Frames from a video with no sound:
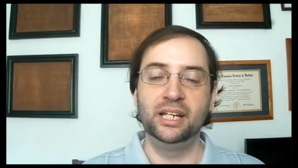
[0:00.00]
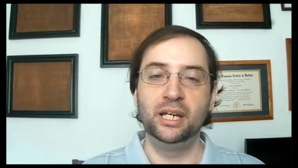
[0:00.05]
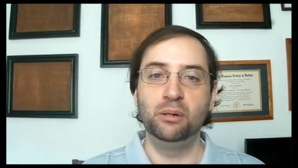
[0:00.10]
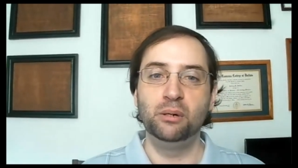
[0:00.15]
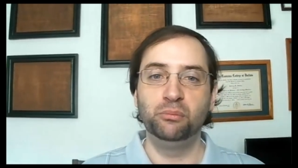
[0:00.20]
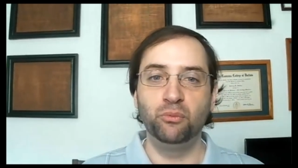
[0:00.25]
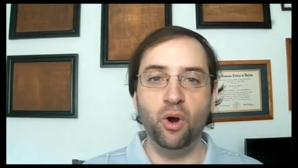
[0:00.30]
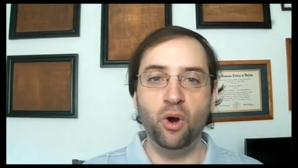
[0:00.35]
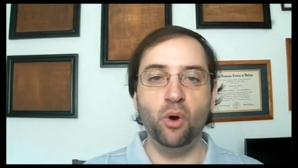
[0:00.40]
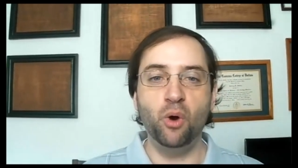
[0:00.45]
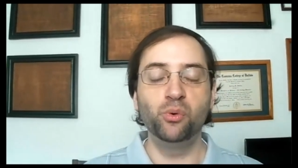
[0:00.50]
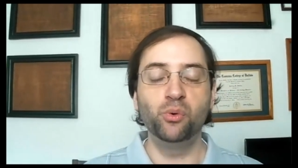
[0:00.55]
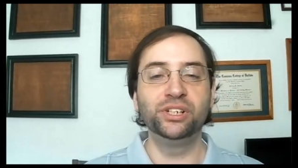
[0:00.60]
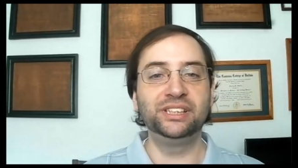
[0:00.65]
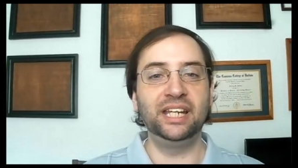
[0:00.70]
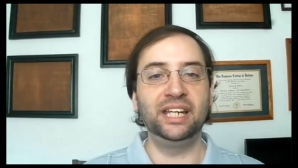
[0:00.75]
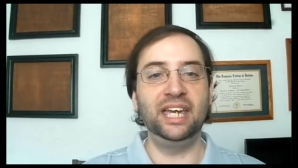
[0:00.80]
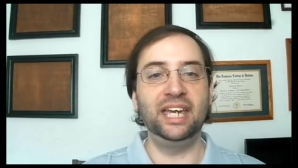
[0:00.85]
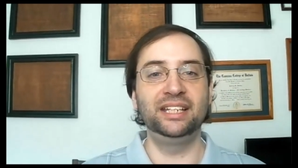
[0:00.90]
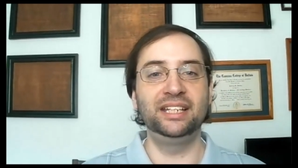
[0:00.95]
What we're
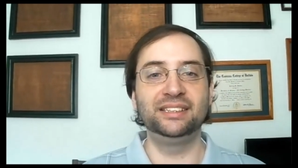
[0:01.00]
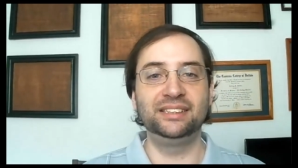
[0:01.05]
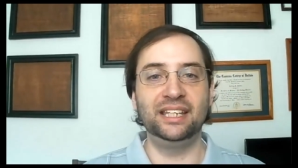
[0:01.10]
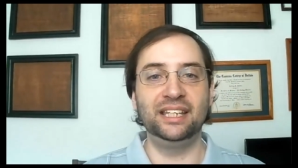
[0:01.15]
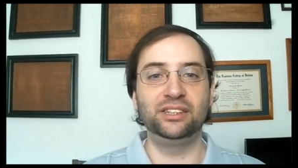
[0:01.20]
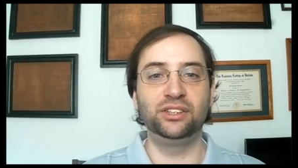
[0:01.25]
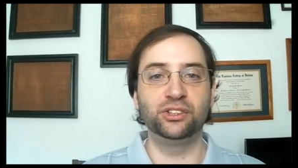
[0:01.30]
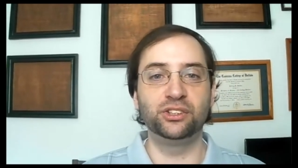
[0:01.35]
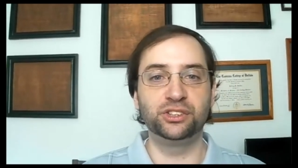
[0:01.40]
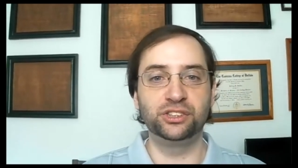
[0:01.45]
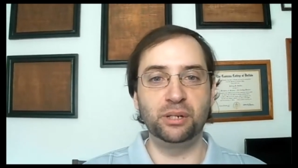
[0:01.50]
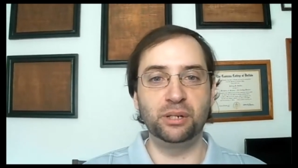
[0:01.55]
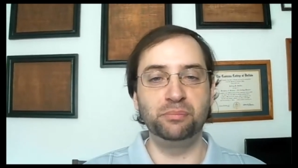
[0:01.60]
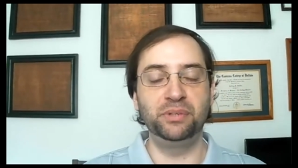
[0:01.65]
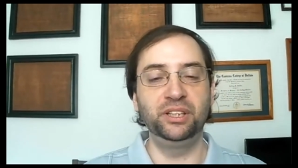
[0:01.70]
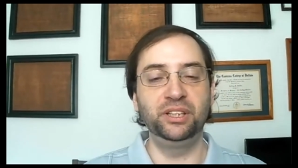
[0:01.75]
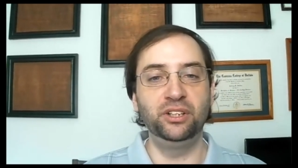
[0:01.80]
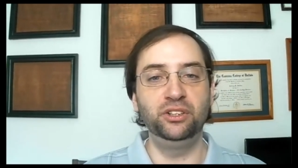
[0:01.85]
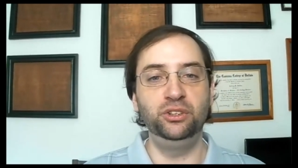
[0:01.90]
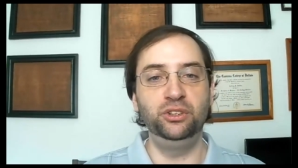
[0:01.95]
saying is that there's
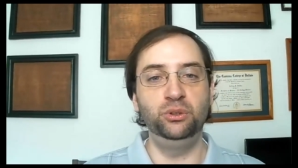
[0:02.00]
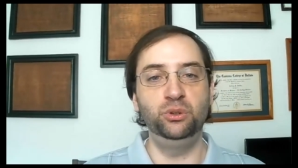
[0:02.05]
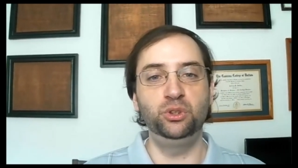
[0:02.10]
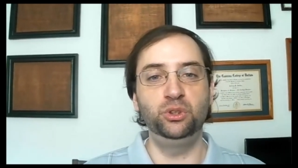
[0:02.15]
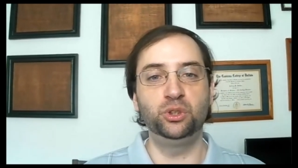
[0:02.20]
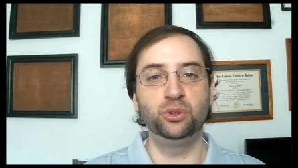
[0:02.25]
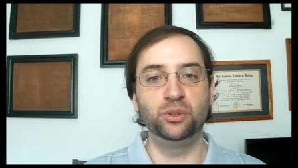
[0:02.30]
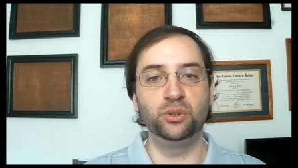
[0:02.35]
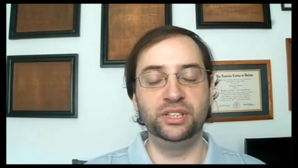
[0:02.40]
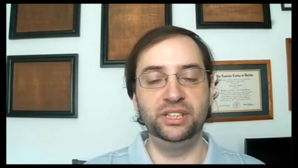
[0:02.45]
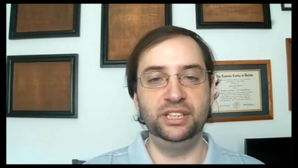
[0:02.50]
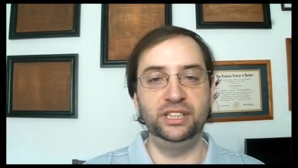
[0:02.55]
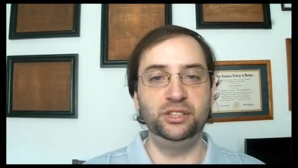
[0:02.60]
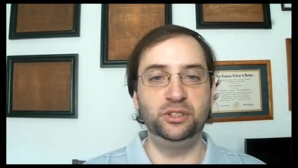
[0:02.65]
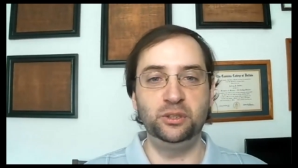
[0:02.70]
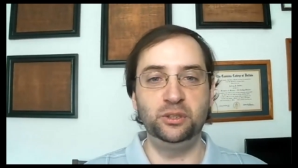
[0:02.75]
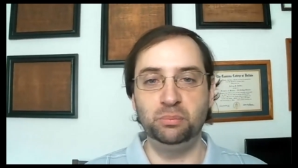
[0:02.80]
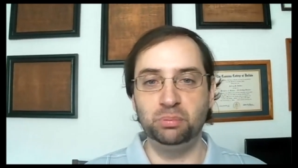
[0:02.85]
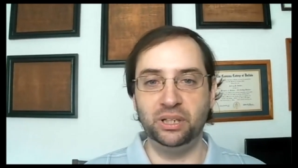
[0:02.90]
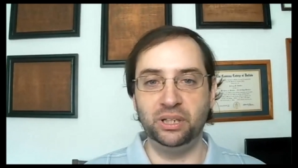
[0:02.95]
something unusual in these
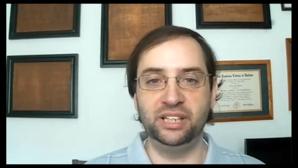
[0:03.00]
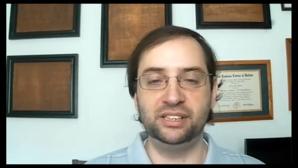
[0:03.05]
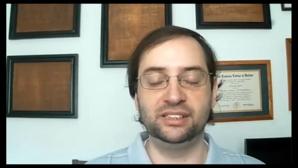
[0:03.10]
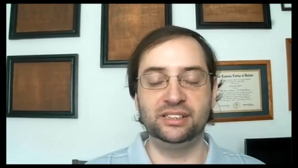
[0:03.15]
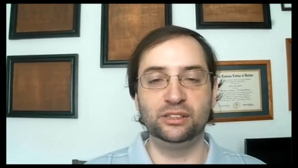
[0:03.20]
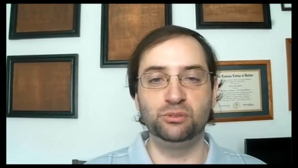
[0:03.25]
two places.